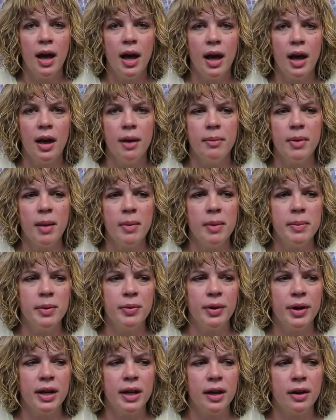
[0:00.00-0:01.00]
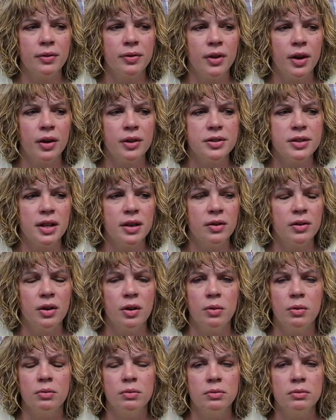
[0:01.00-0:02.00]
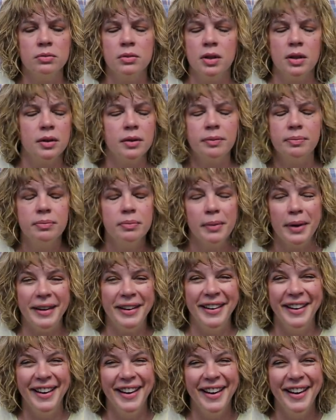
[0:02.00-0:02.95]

Um, I might be running out of cards. I don't know. But